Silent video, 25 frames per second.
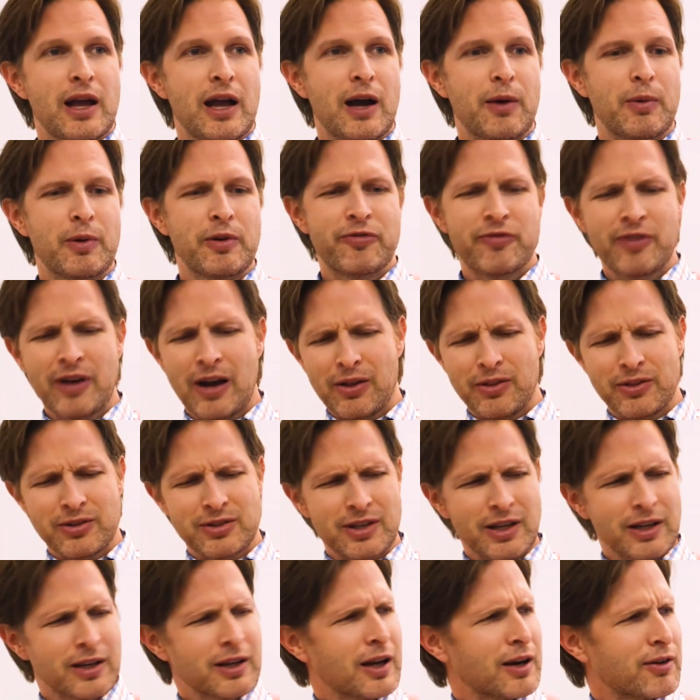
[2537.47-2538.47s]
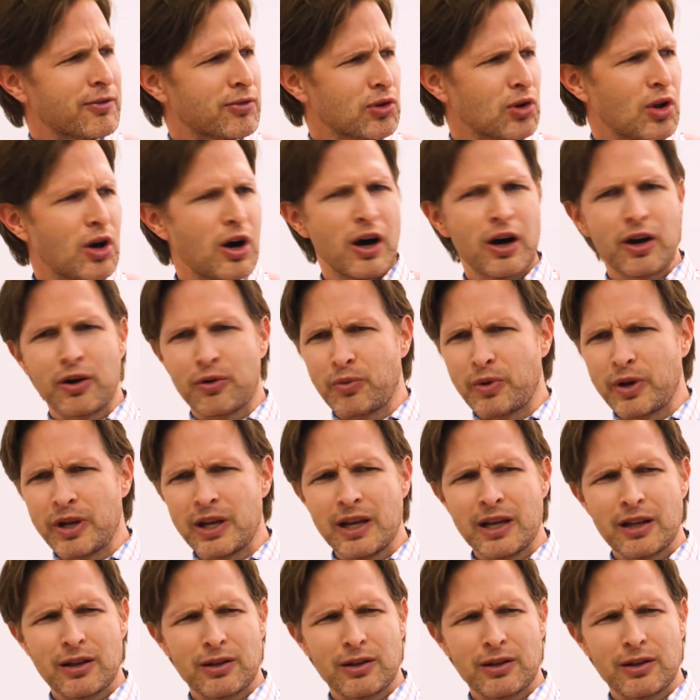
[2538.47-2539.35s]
and we found this like kind of long reed.